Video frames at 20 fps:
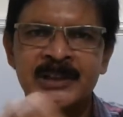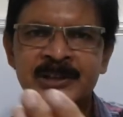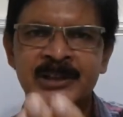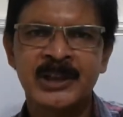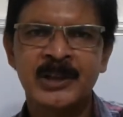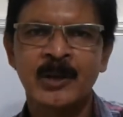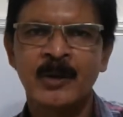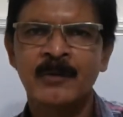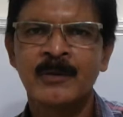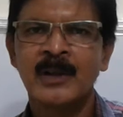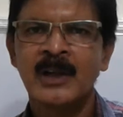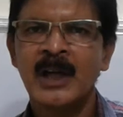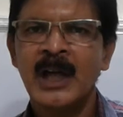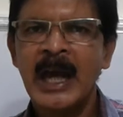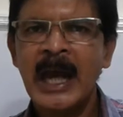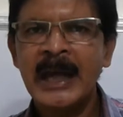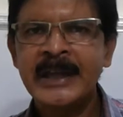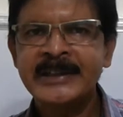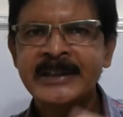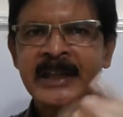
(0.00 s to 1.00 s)
instead of
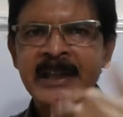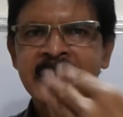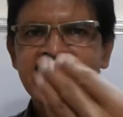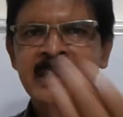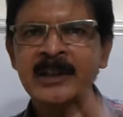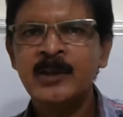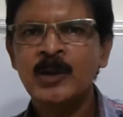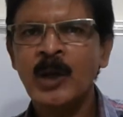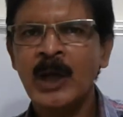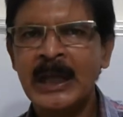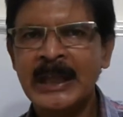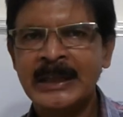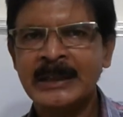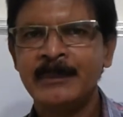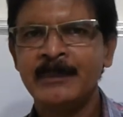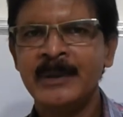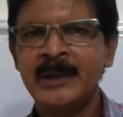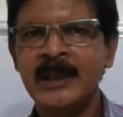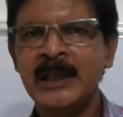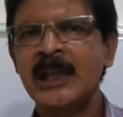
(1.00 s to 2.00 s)
attacking your
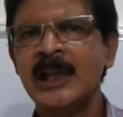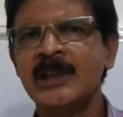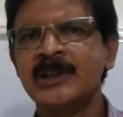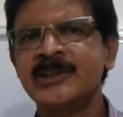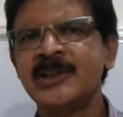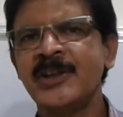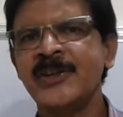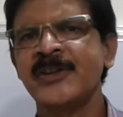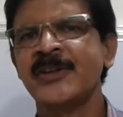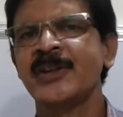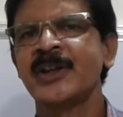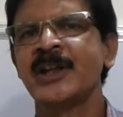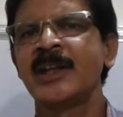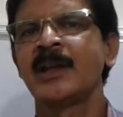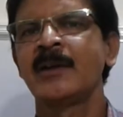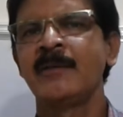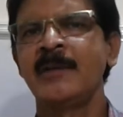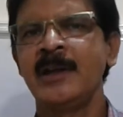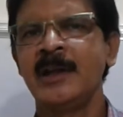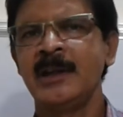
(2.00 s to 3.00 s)
enemy, just run
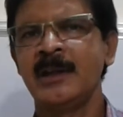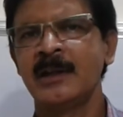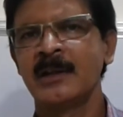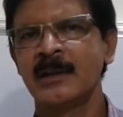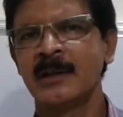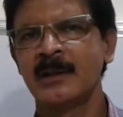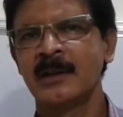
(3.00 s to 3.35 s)
away.